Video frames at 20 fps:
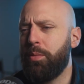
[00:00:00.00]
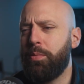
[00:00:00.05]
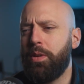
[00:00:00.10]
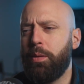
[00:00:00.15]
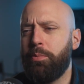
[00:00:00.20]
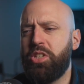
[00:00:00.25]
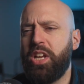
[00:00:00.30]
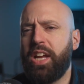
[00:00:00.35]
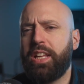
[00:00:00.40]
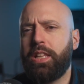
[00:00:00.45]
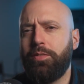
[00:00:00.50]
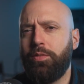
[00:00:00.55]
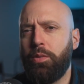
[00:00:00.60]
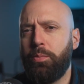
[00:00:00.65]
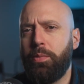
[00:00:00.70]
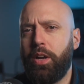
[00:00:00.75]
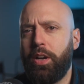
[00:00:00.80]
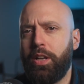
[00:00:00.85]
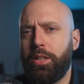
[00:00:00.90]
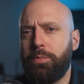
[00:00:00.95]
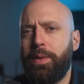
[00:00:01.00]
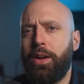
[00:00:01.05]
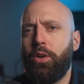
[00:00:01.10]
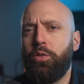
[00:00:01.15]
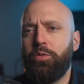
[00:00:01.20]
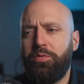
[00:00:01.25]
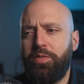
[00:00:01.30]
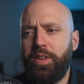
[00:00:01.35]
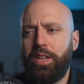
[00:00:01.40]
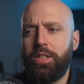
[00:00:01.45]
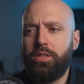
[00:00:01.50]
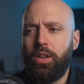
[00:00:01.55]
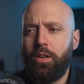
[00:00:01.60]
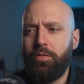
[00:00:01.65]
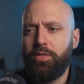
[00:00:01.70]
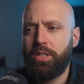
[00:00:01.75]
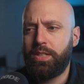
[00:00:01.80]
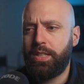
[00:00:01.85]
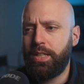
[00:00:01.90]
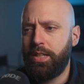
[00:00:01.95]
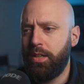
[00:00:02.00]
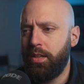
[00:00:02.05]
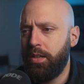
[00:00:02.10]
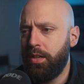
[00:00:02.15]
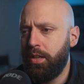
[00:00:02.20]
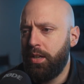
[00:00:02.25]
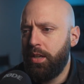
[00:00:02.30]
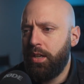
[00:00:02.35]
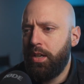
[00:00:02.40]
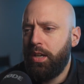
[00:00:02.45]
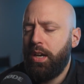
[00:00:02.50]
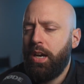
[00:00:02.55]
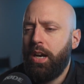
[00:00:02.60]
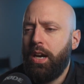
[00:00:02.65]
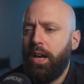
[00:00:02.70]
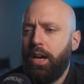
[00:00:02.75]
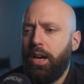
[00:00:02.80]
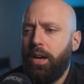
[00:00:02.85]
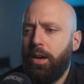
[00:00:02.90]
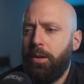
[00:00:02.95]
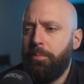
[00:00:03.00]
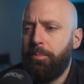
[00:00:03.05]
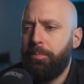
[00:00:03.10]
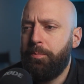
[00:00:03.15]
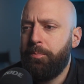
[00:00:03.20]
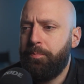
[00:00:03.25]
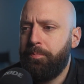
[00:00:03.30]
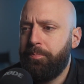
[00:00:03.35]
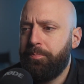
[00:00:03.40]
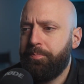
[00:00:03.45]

to be objective about it. It's my own face, obviously. Um,